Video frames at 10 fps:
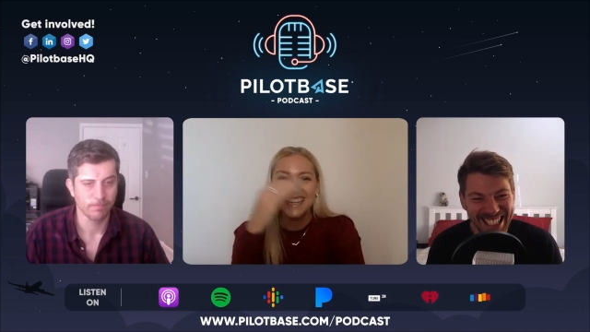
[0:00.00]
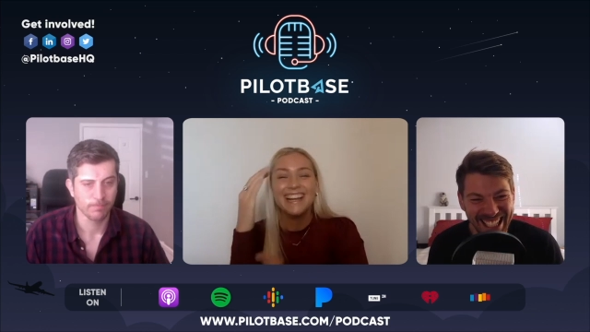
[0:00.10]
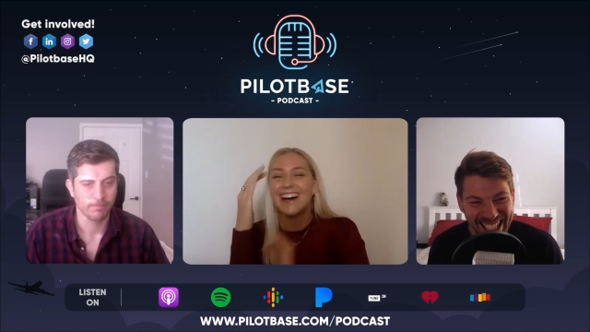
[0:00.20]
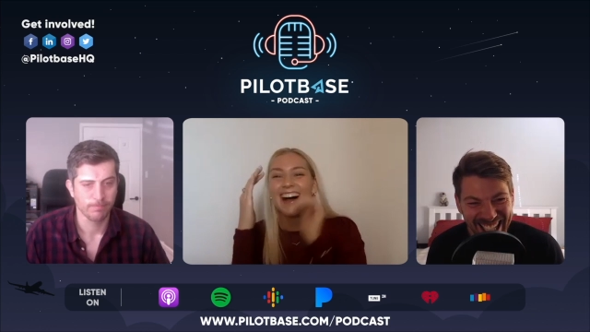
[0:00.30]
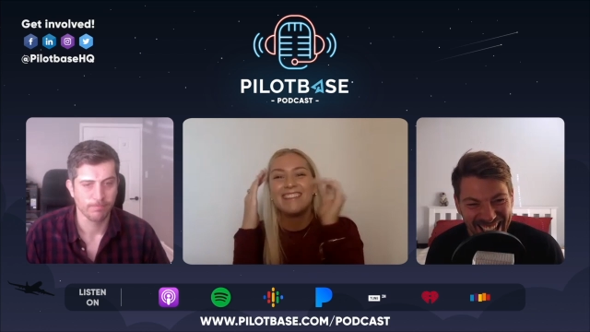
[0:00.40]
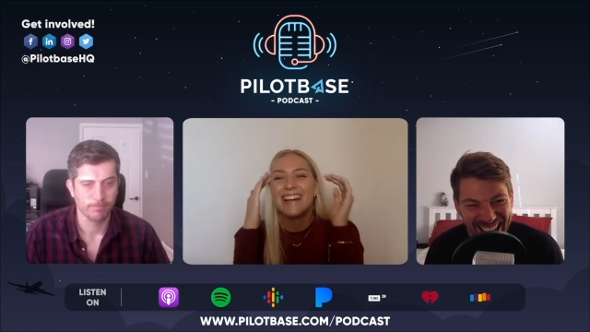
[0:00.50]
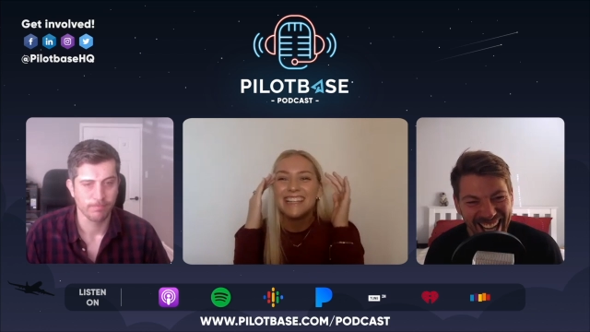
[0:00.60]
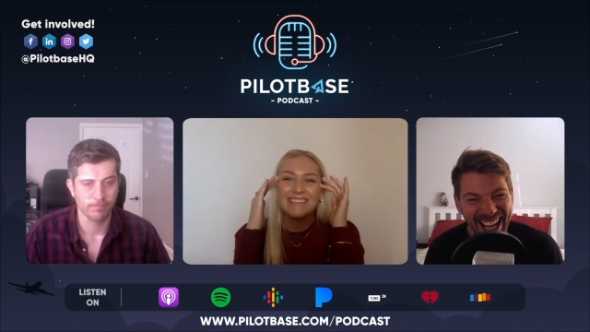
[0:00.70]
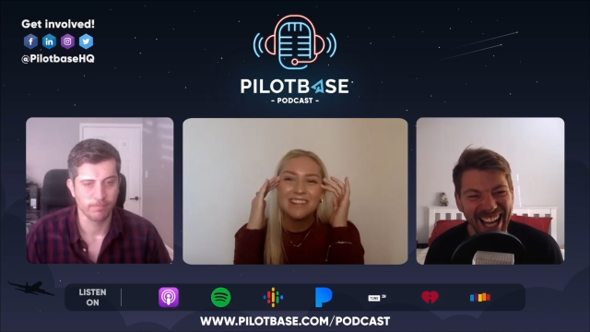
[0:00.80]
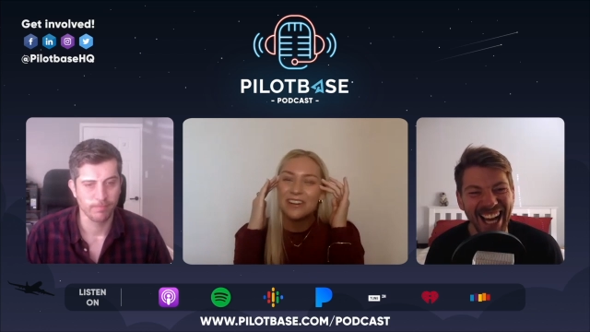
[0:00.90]
Speaker 1: I've had
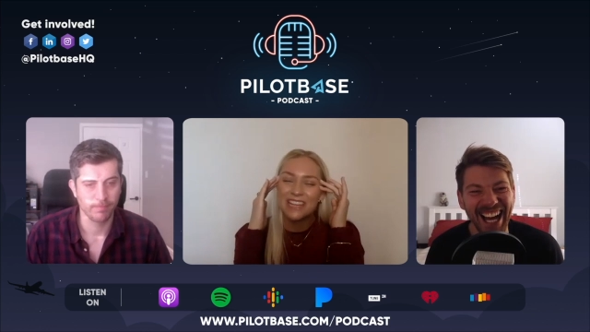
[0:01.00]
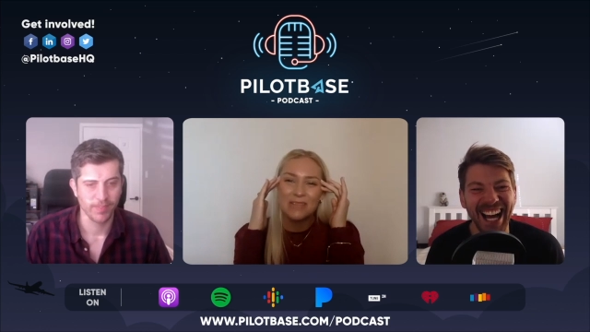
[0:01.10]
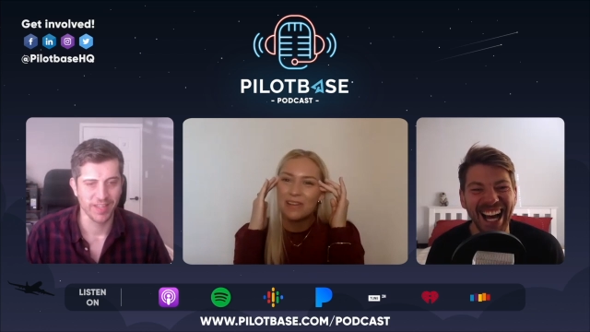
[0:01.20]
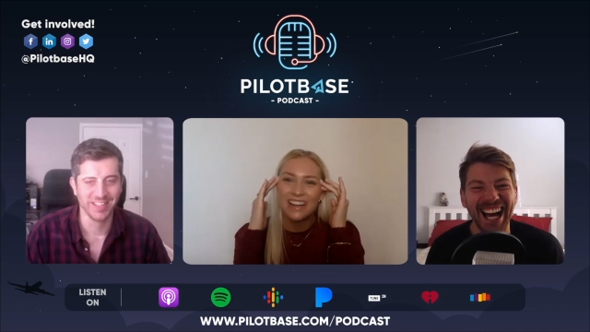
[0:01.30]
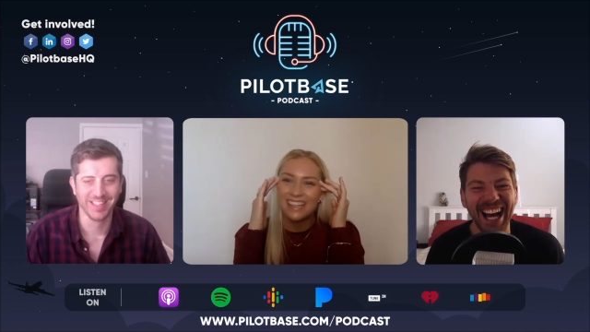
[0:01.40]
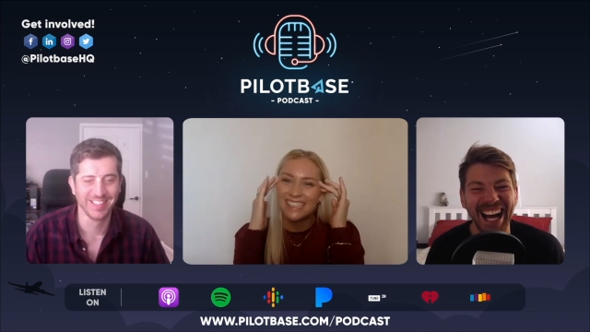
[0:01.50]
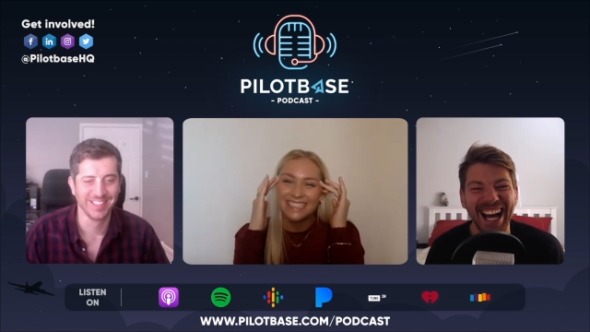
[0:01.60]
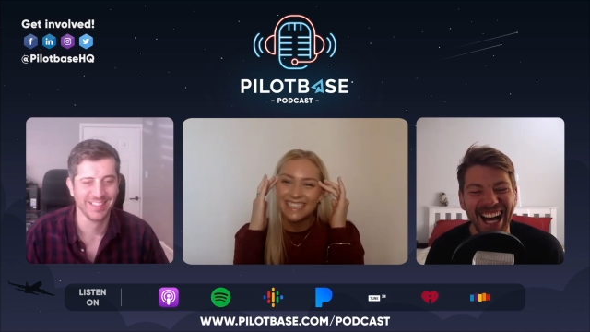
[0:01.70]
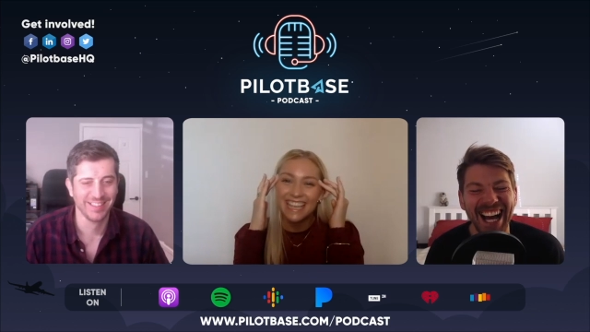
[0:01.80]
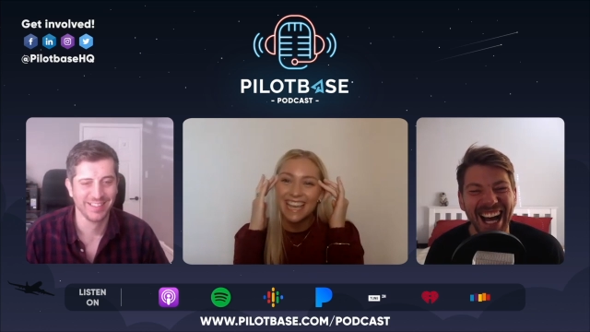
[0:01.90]
a rocky past.
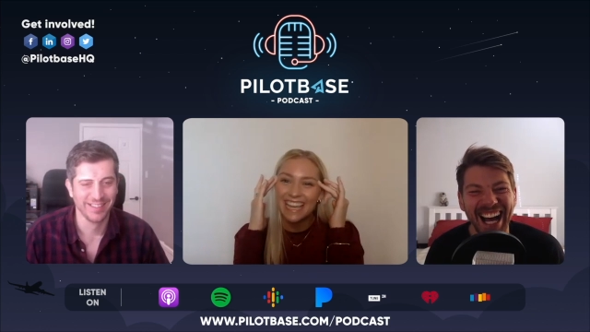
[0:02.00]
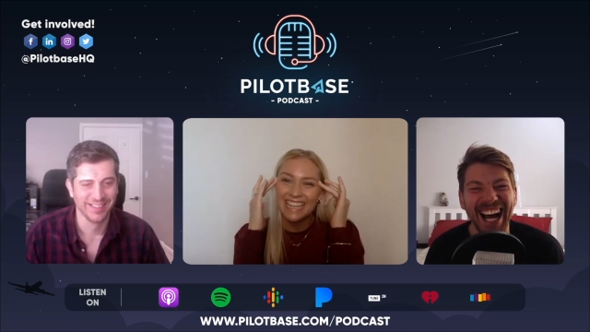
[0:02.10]
Okay.